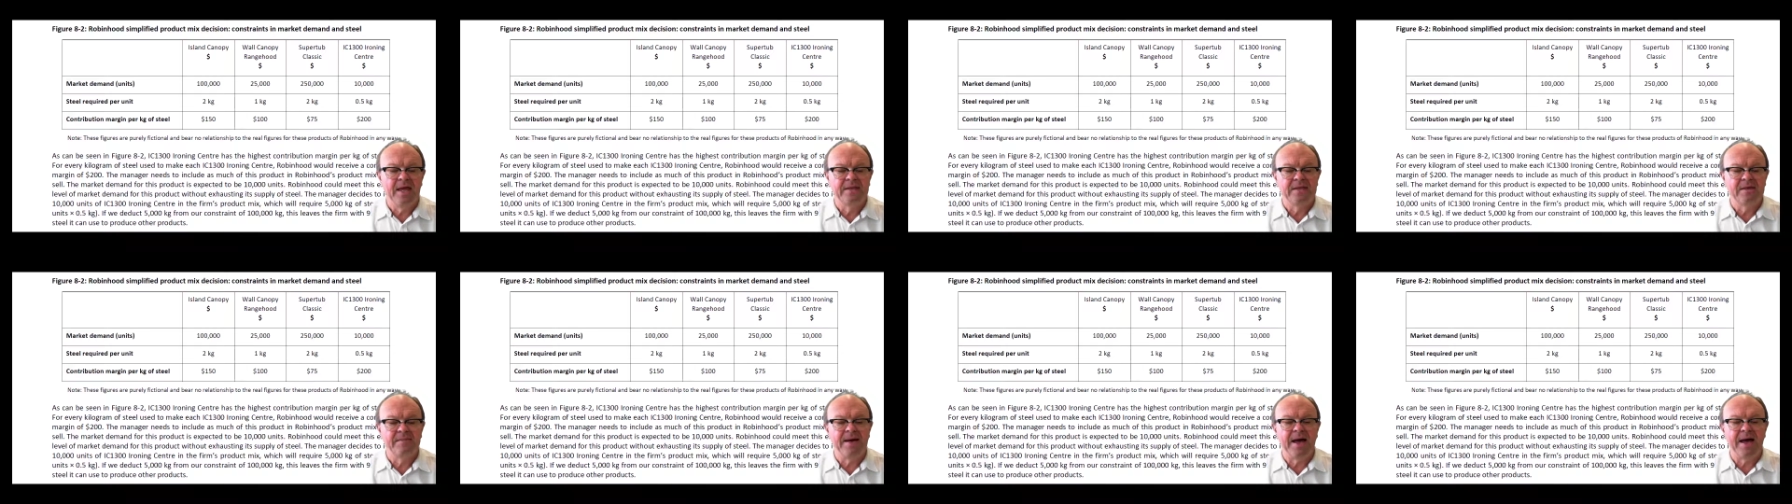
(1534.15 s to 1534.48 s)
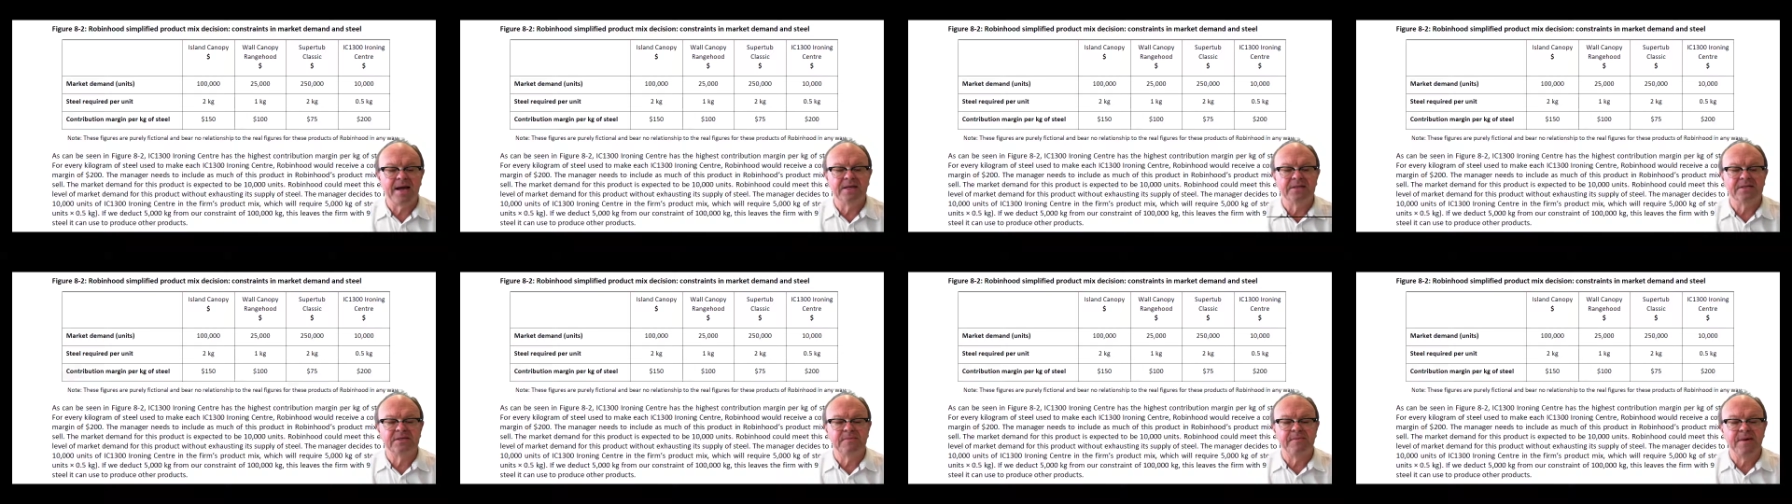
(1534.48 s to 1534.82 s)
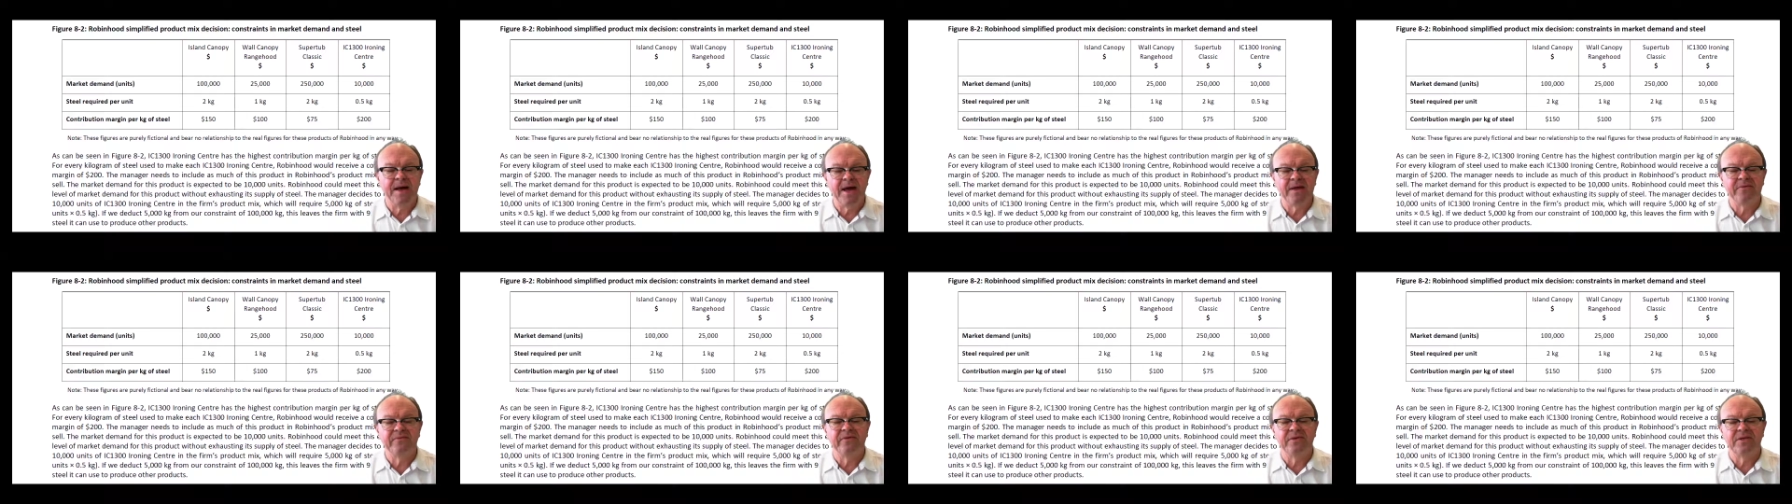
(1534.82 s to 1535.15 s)
The market
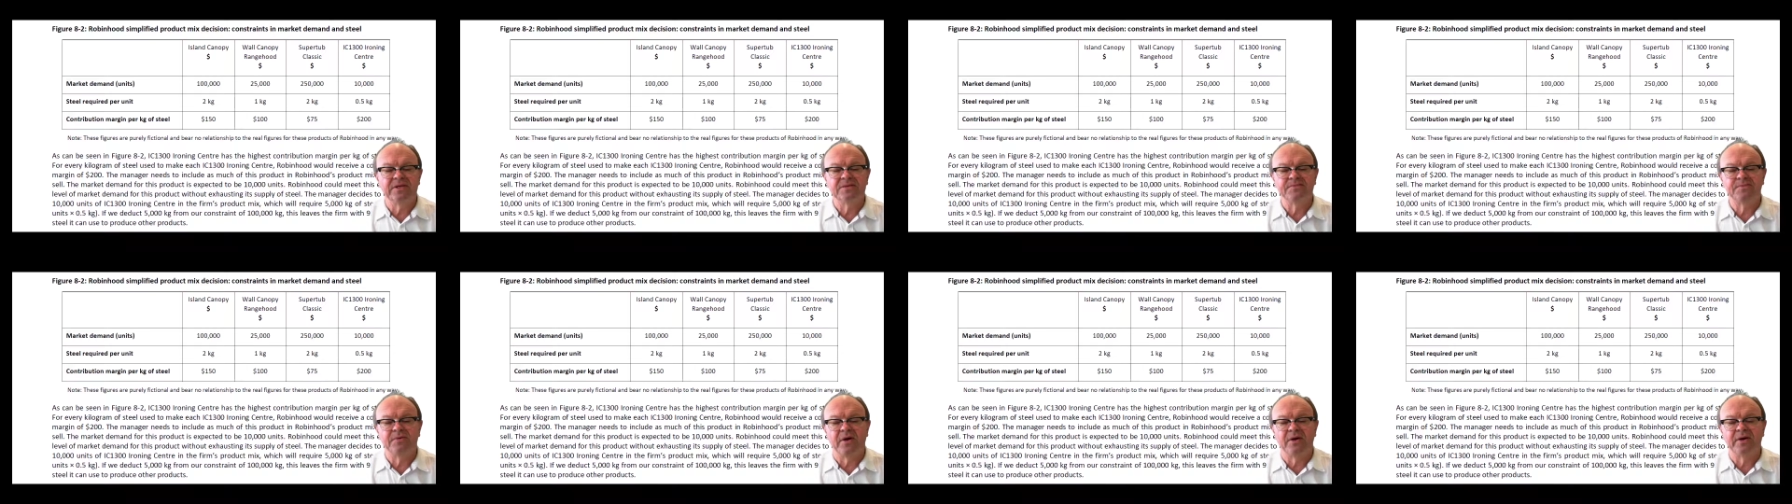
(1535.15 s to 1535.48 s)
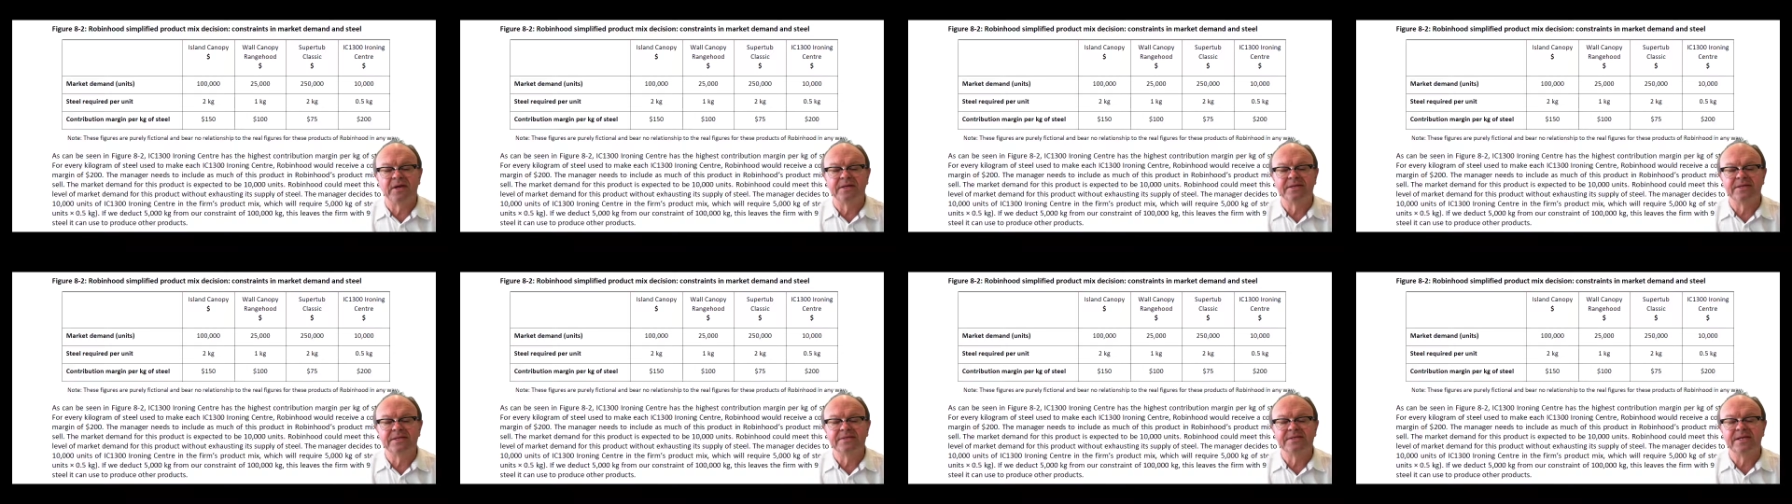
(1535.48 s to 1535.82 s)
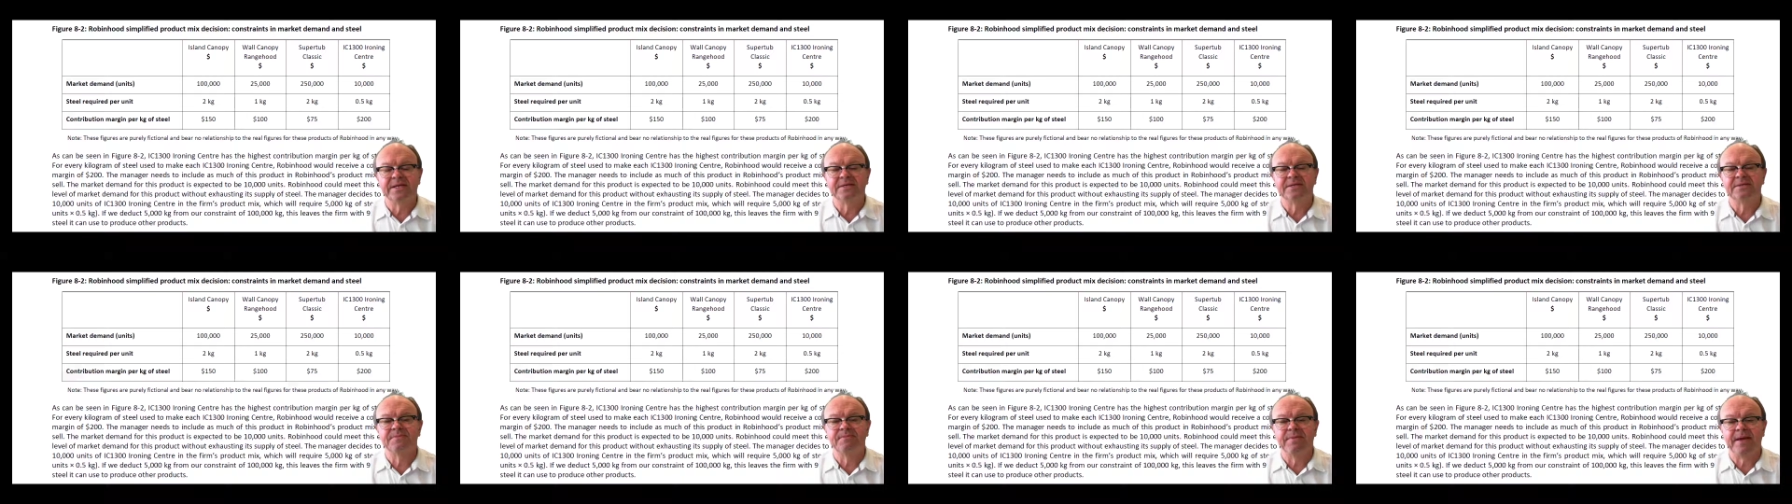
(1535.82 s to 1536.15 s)
demand for this product is
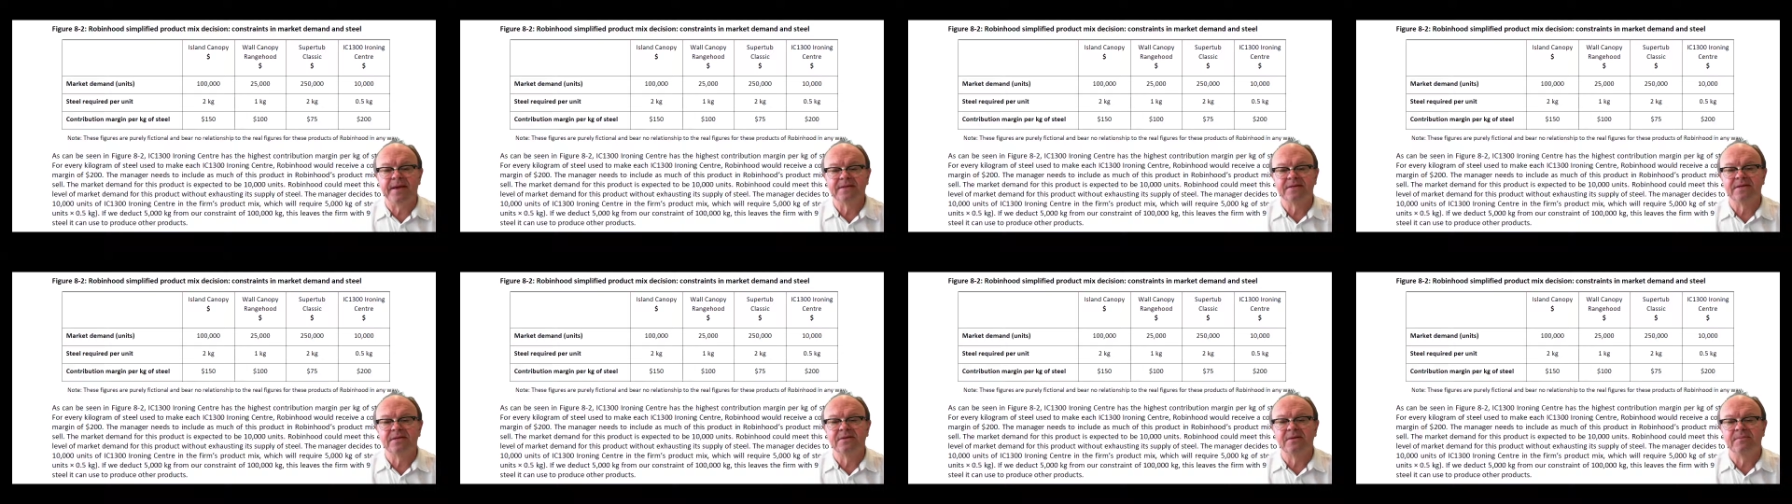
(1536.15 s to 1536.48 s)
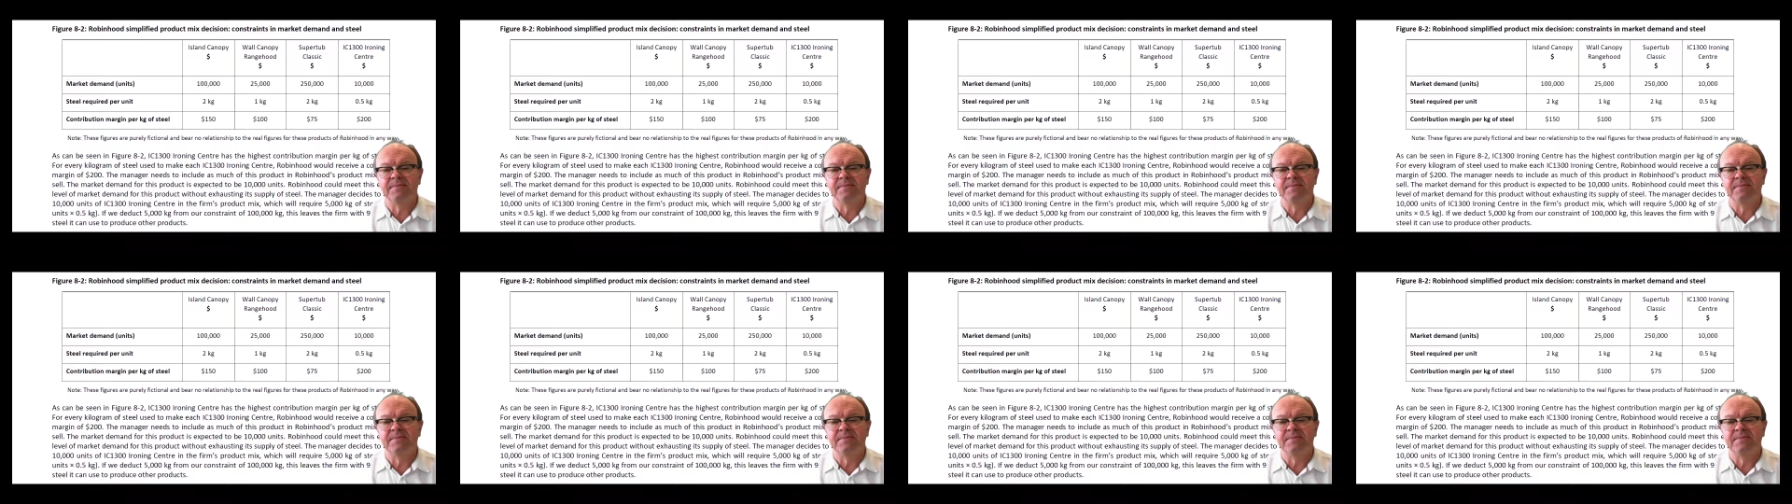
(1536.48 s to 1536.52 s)
expected